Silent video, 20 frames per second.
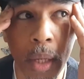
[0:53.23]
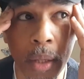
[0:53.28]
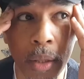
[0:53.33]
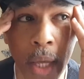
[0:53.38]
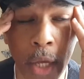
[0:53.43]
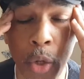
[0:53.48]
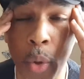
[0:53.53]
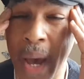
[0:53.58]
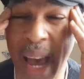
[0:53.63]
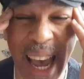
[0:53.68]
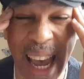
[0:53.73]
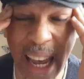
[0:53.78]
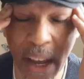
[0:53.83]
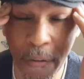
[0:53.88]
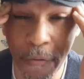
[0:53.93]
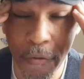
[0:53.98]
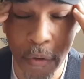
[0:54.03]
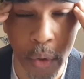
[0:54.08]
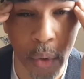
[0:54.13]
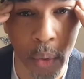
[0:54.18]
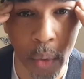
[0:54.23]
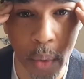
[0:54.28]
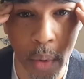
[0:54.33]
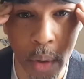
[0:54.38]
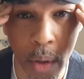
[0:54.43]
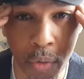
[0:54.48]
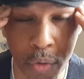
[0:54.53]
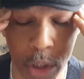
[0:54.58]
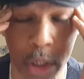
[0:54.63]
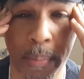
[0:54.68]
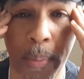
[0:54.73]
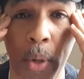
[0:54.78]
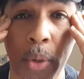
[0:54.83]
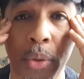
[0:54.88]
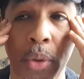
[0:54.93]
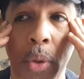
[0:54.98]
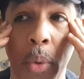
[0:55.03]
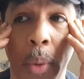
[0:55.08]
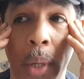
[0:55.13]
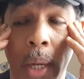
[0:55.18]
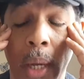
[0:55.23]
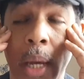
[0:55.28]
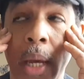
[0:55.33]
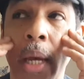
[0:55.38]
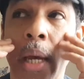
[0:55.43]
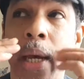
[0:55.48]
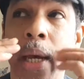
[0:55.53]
that you have to respond to it.